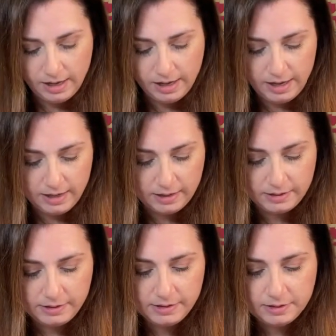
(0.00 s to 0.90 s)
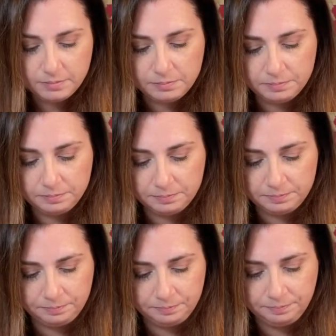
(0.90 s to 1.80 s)
And
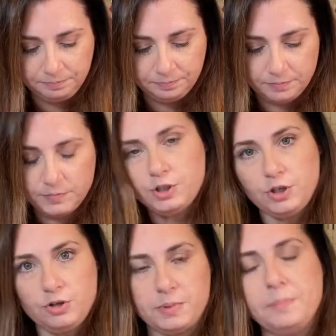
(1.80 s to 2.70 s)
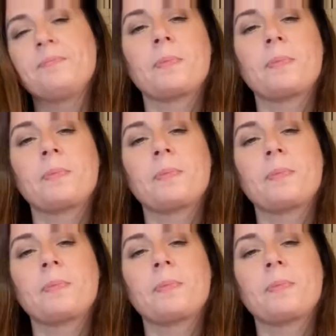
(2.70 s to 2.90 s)
excuse me,